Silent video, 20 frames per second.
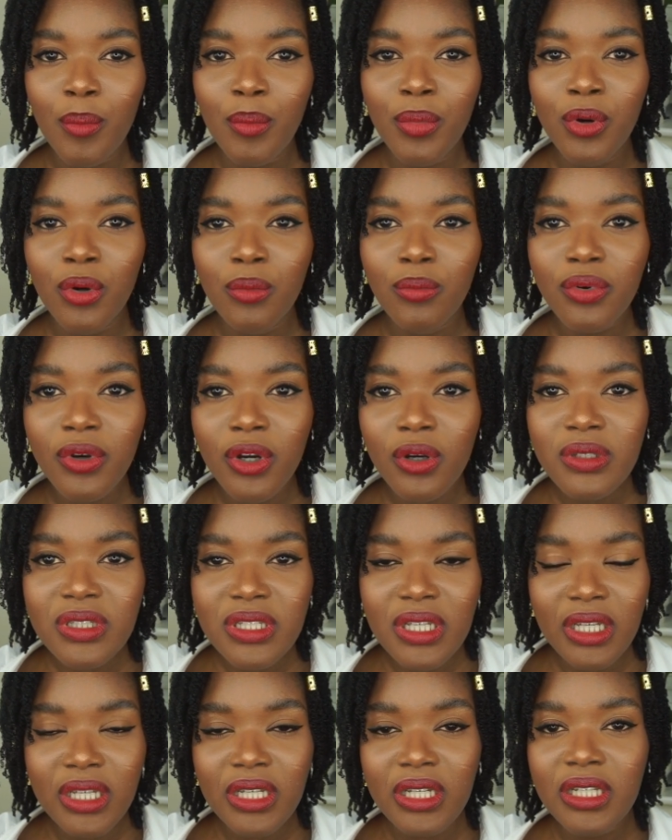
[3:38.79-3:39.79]
put
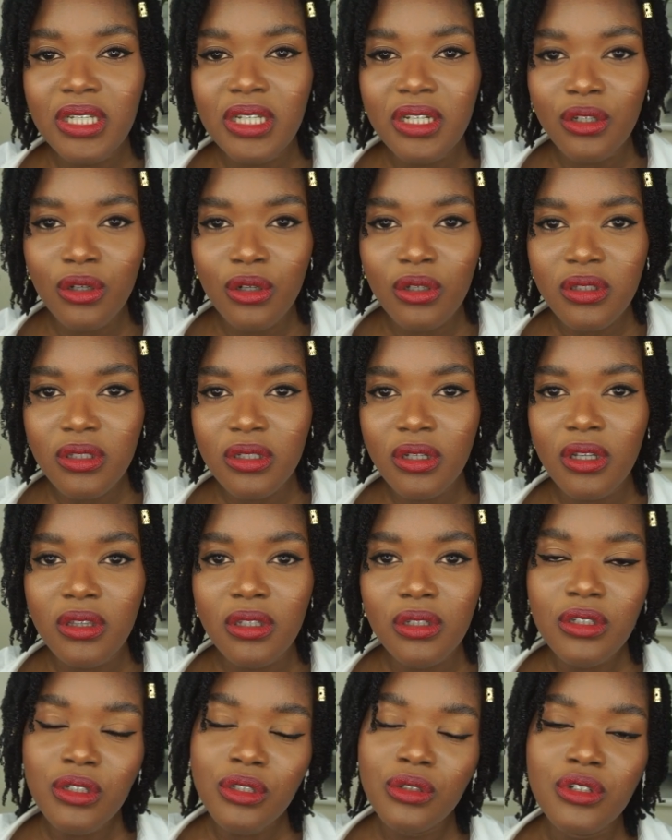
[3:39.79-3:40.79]
protein and all the
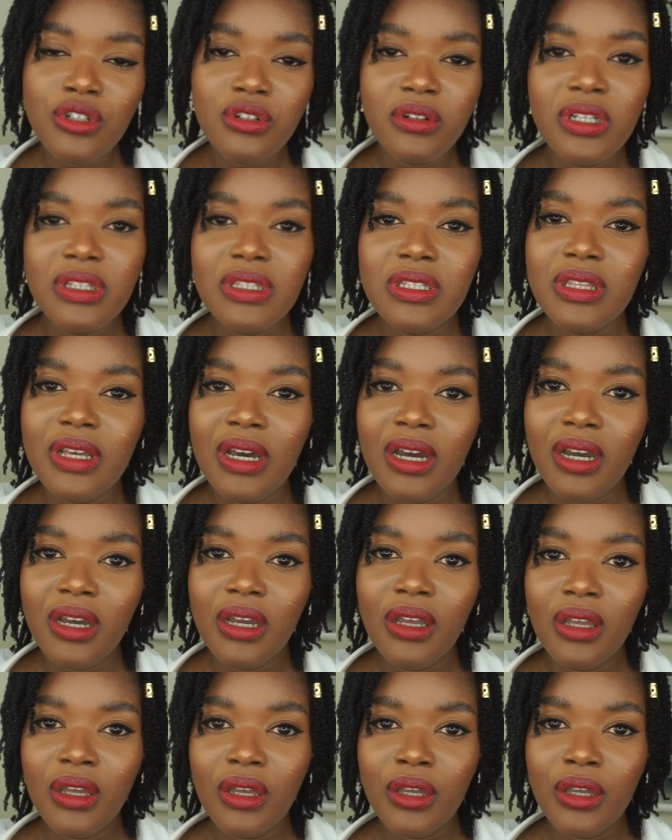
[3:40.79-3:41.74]
other nutrients that